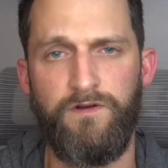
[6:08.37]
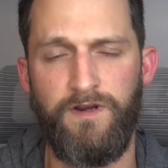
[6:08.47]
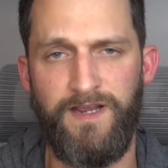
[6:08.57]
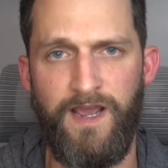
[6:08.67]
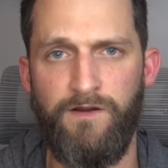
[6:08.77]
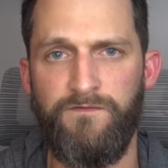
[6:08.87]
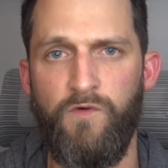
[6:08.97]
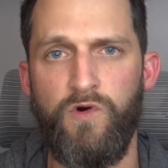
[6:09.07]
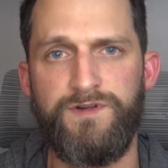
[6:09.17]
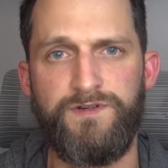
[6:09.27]
they're going to kind of
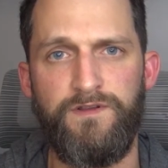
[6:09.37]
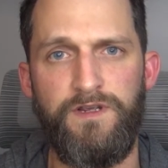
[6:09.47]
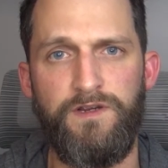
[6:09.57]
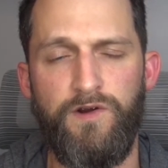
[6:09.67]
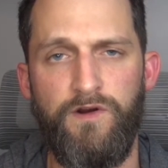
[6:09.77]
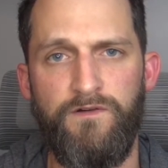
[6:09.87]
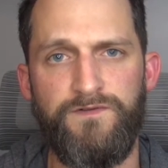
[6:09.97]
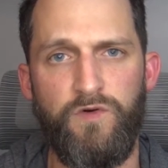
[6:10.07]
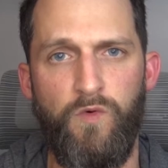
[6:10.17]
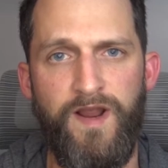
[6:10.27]
force the
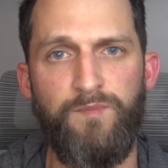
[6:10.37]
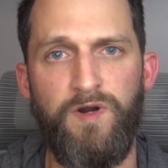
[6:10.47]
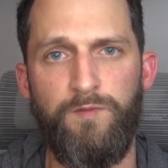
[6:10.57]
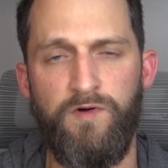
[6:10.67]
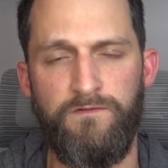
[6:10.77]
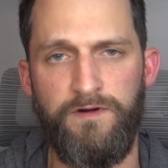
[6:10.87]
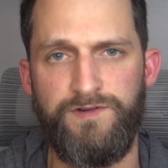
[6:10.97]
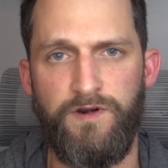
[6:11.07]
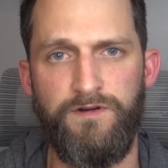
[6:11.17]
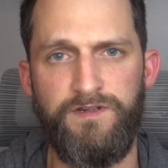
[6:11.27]
curve to ramp up over a
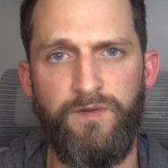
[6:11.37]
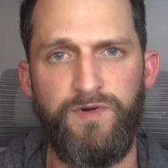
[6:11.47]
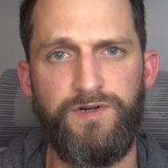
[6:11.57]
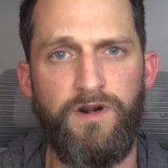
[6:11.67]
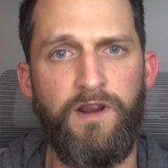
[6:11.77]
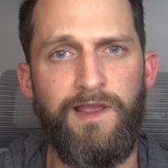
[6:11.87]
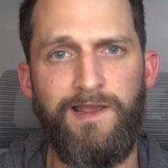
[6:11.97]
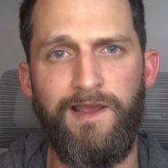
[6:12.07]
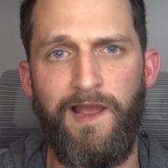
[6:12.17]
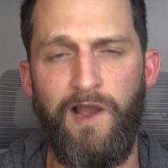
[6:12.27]
certain temperature.
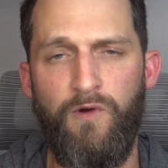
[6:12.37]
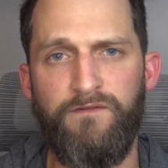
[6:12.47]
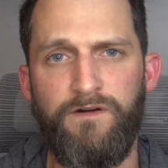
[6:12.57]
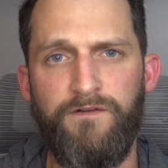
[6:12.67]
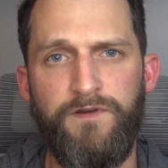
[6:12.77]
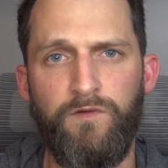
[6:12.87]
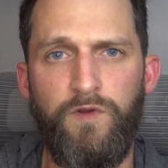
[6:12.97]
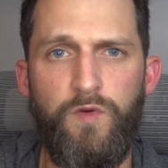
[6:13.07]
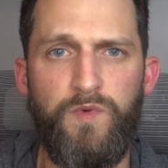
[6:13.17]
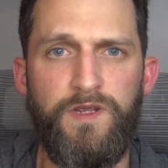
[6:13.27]
However, if your
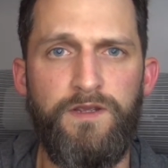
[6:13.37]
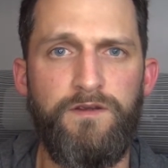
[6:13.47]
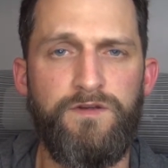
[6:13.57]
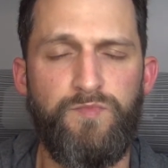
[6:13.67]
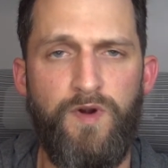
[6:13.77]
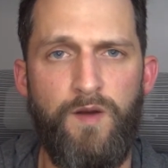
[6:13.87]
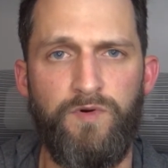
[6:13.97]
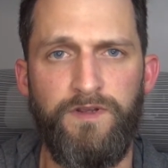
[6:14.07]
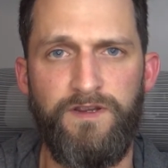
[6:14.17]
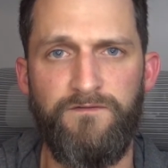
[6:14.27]
loop is
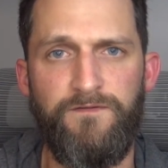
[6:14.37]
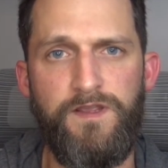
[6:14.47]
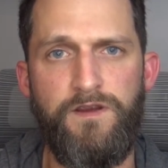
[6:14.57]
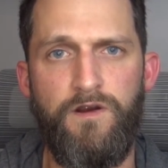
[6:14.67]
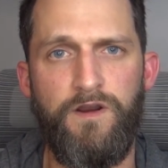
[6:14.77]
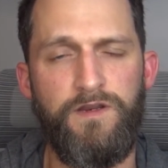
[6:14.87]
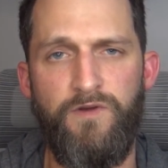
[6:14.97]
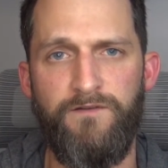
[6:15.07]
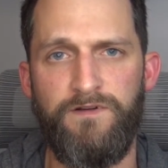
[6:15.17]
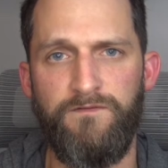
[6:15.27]
properly configured and you
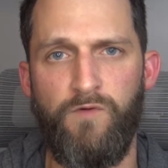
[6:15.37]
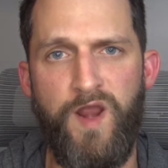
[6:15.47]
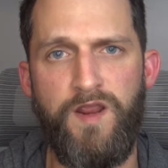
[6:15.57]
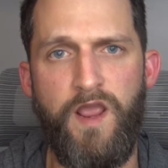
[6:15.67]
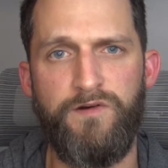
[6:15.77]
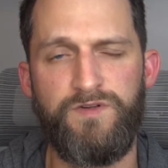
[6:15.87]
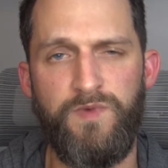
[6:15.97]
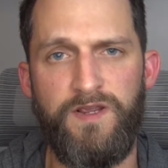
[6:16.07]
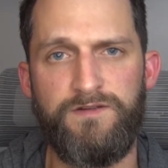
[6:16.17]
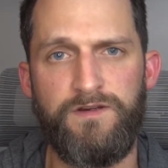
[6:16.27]
have enough radiator
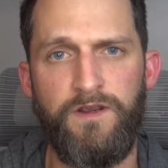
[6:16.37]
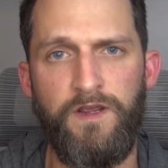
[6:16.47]
space,